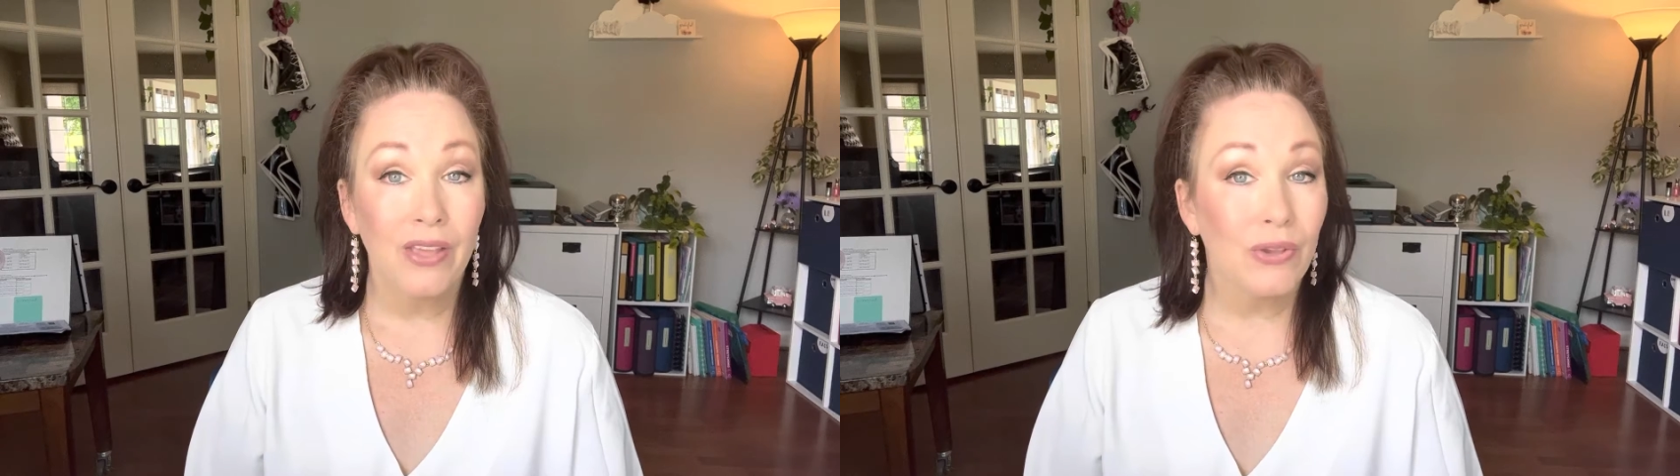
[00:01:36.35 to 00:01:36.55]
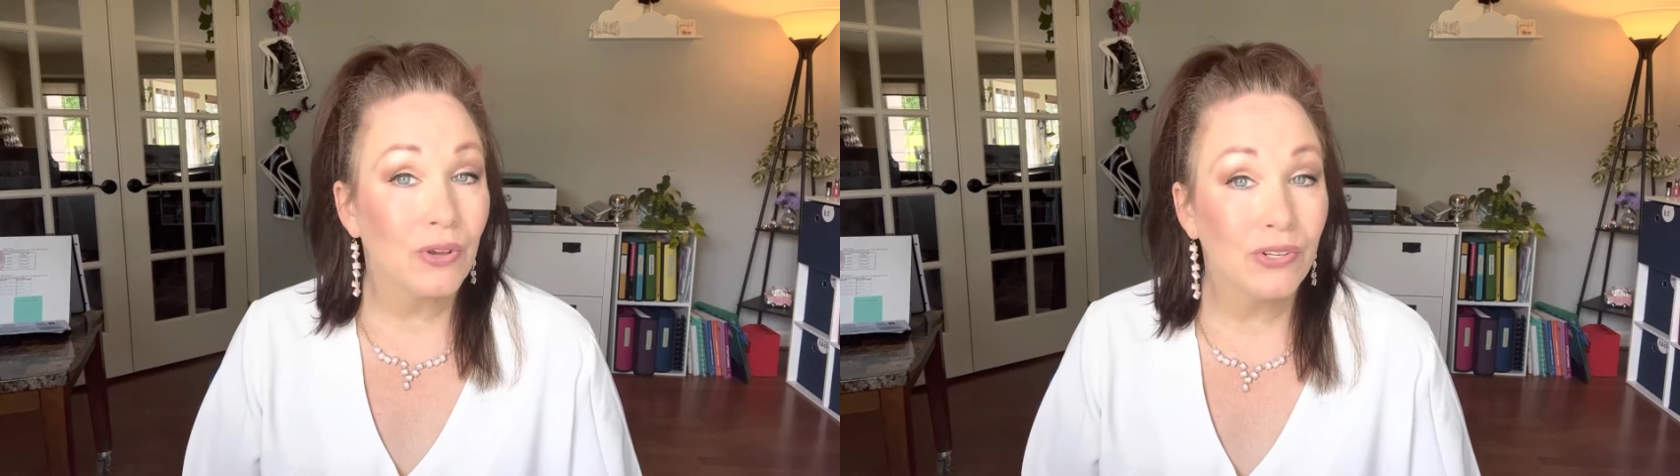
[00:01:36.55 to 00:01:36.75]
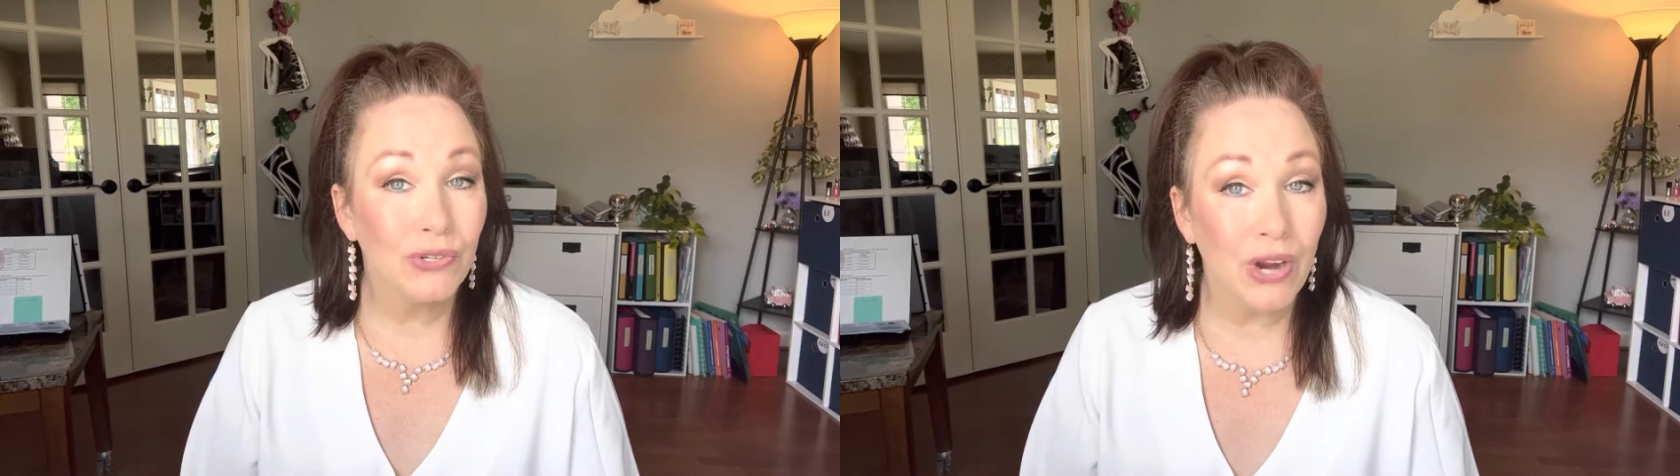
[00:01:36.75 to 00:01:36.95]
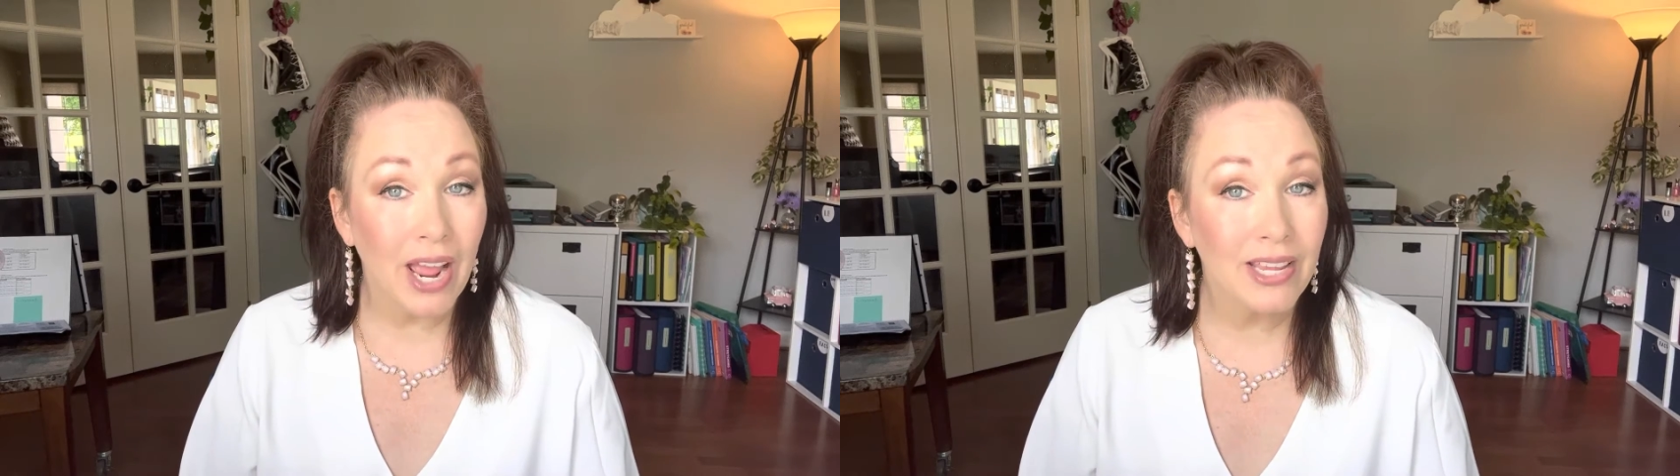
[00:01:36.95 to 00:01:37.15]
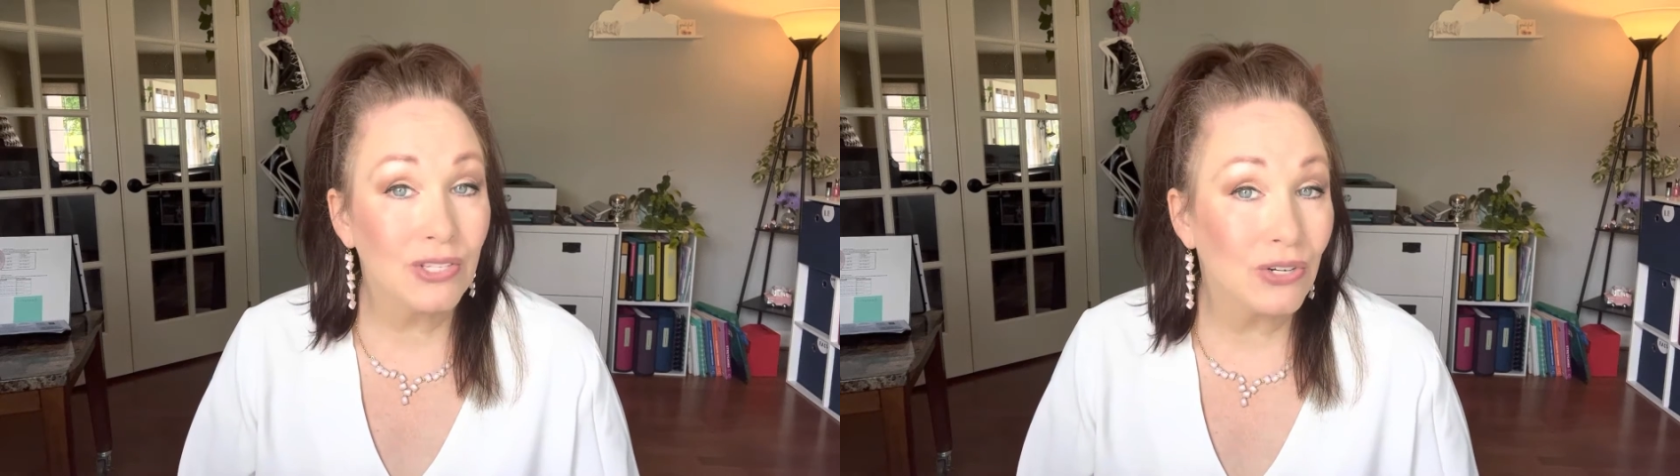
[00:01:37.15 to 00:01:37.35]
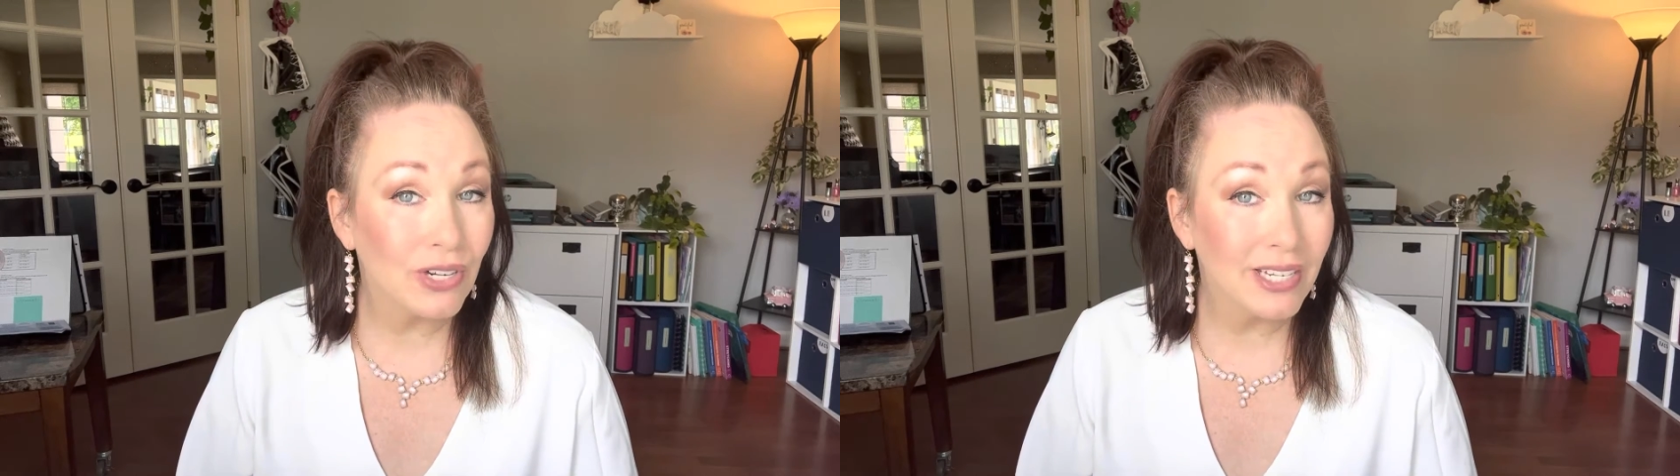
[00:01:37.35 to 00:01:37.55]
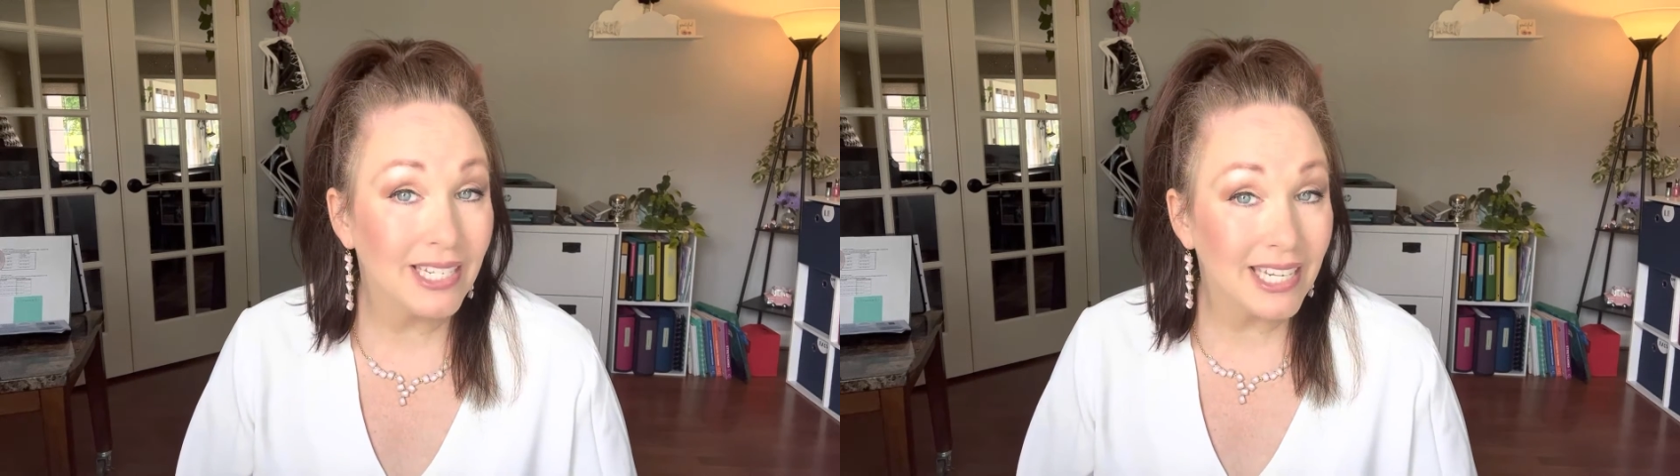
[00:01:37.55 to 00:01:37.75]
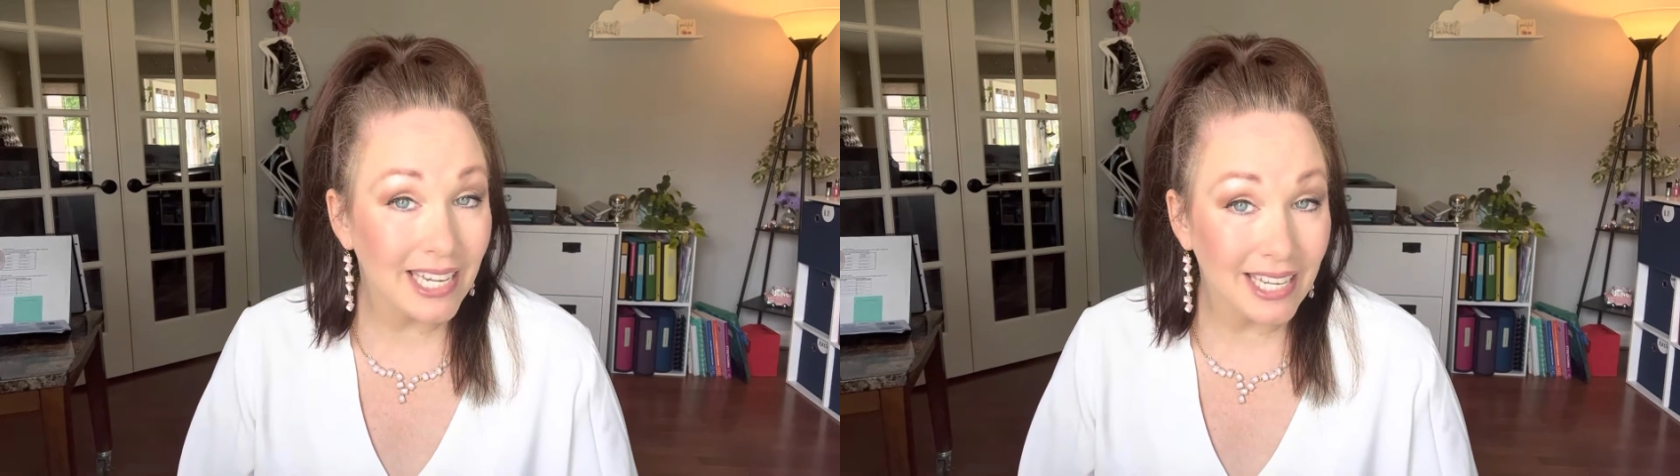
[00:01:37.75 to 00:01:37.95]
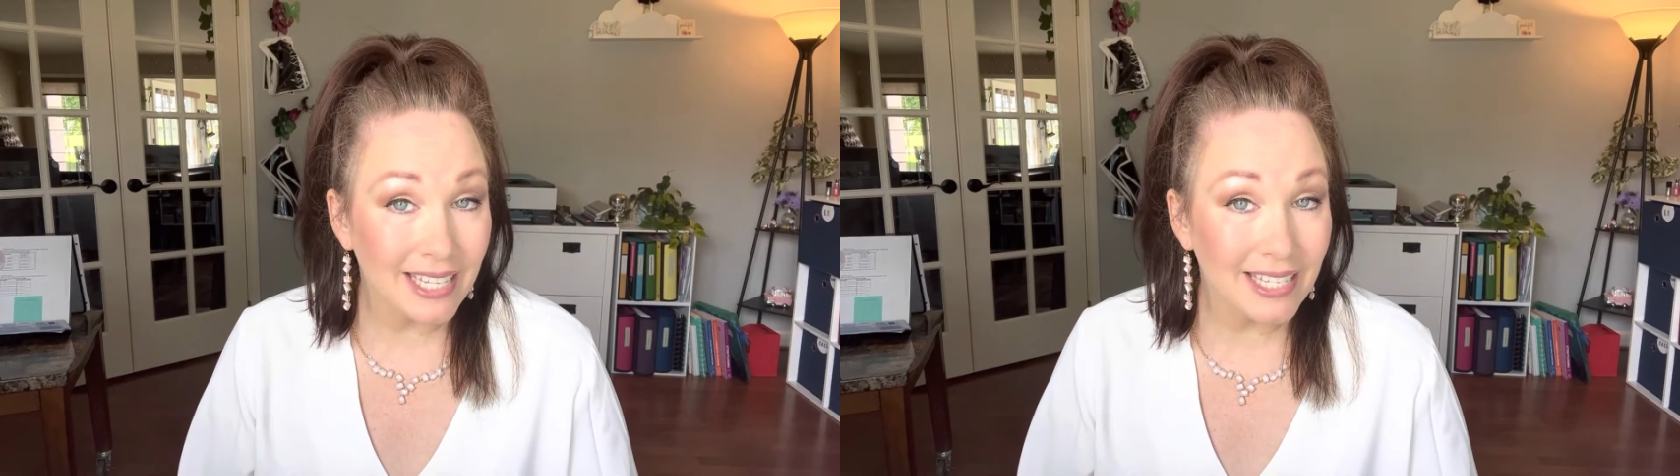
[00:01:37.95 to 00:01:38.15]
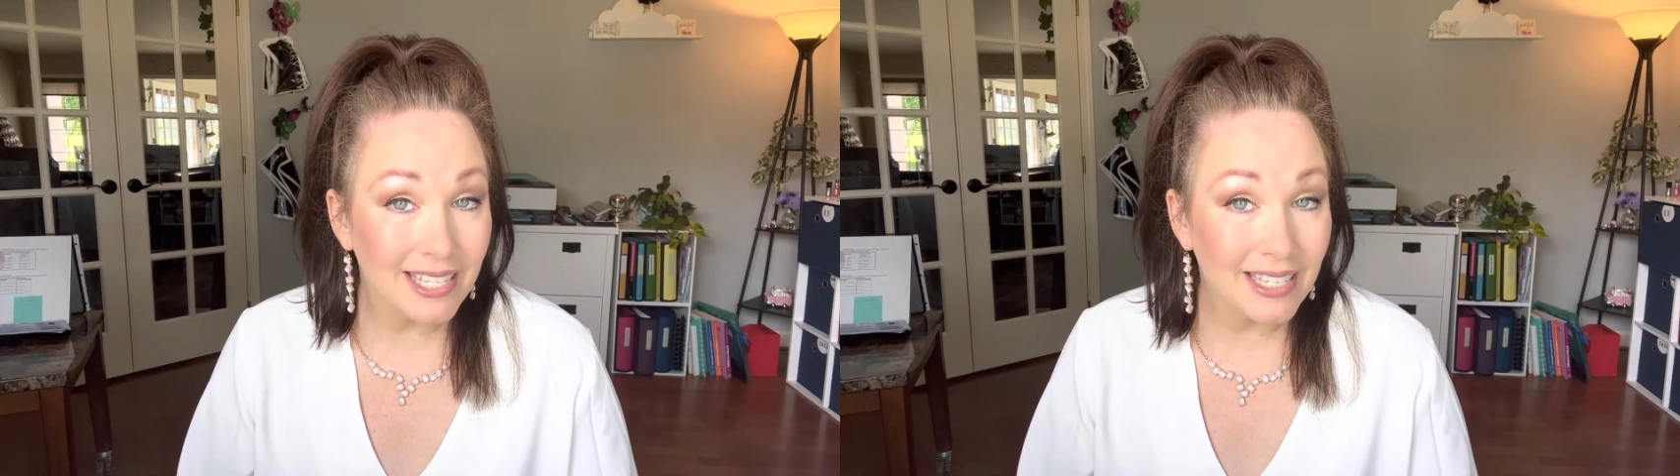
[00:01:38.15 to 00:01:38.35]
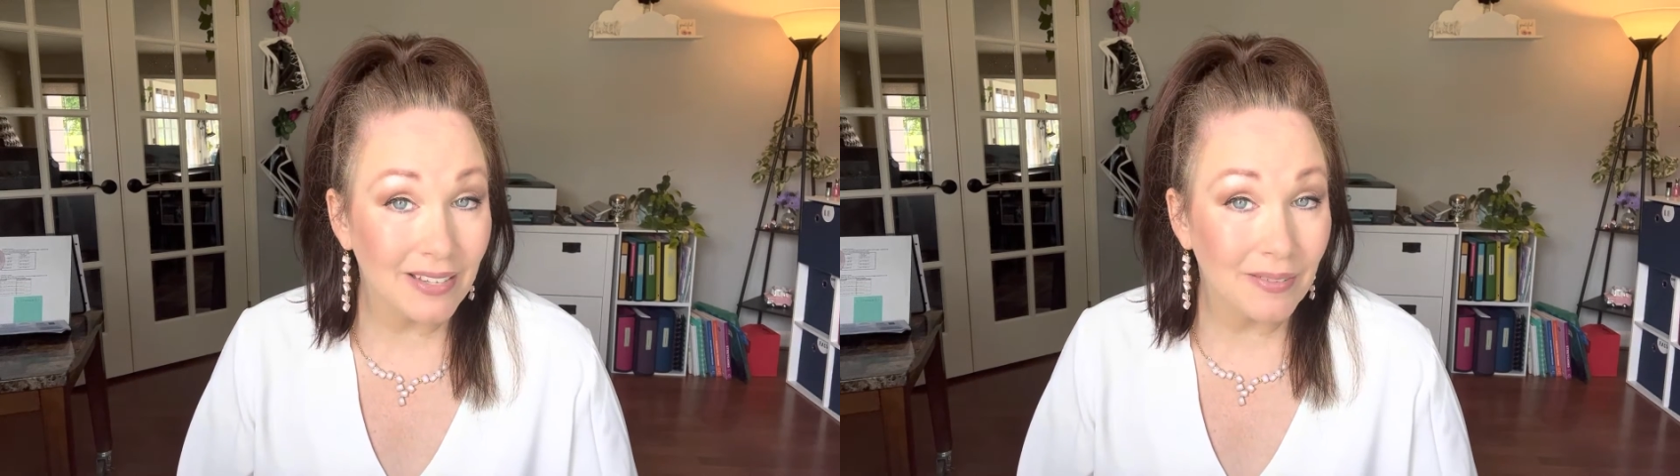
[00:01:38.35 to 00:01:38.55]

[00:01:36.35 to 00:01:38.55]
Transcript: You can try certain teas.